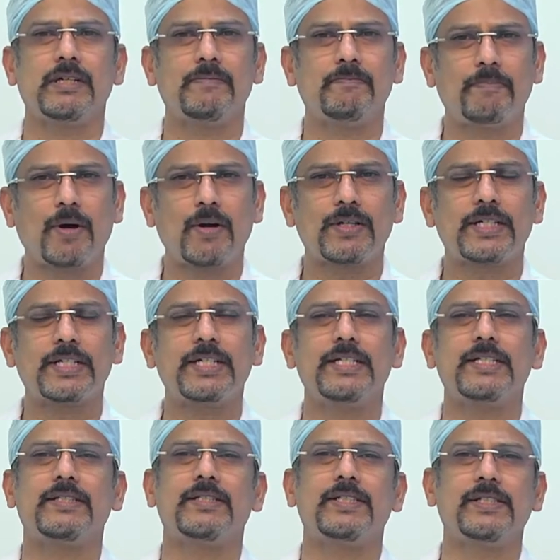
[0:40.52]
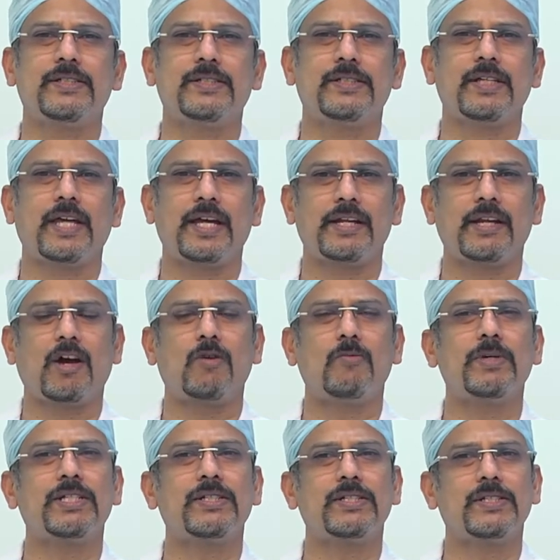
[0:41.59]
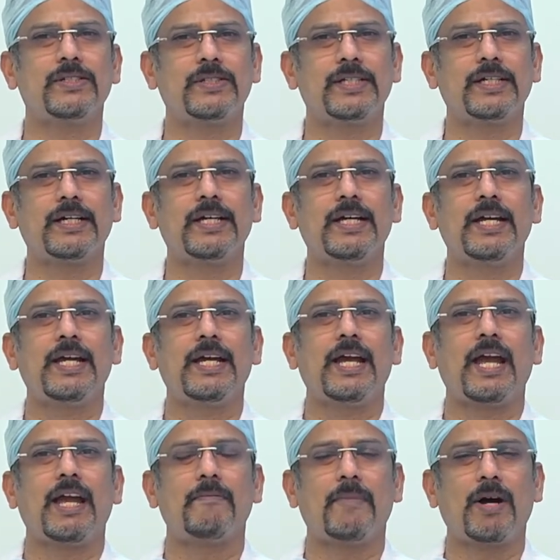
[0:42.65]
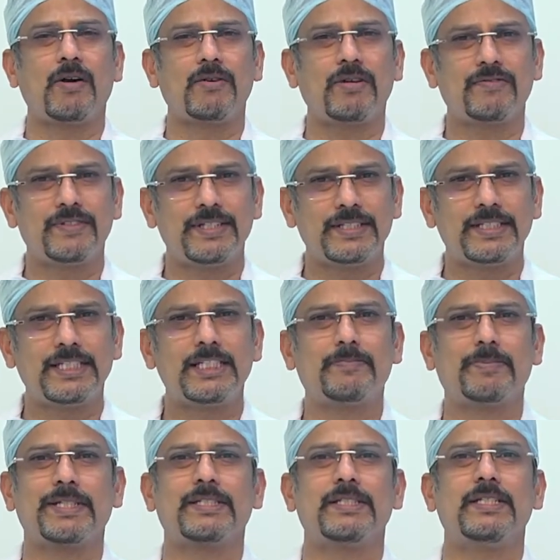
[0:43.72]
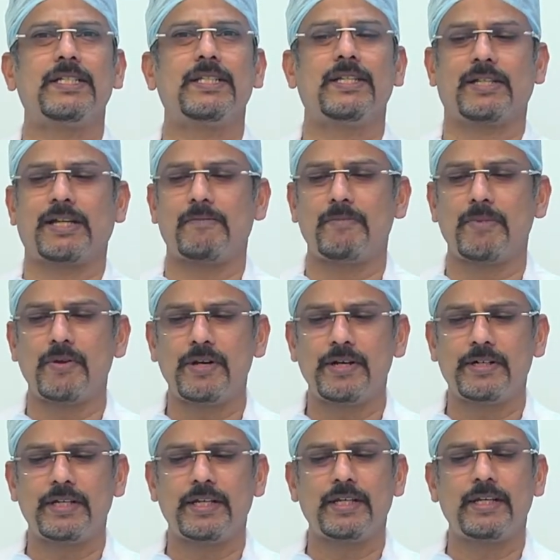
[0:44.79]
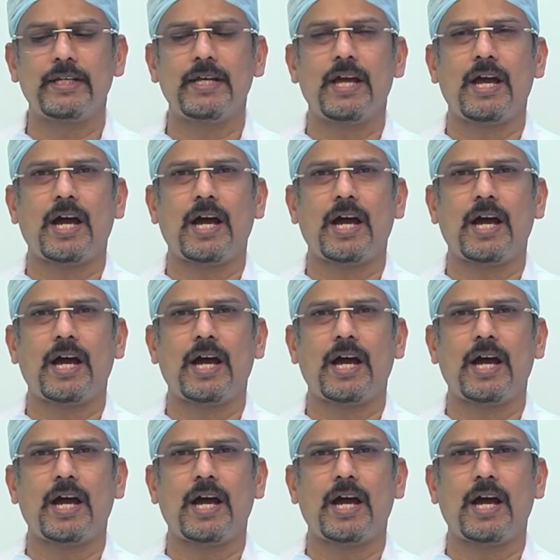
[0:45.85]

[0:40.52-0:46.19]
important is this, and how much is the amount of disease present in the community,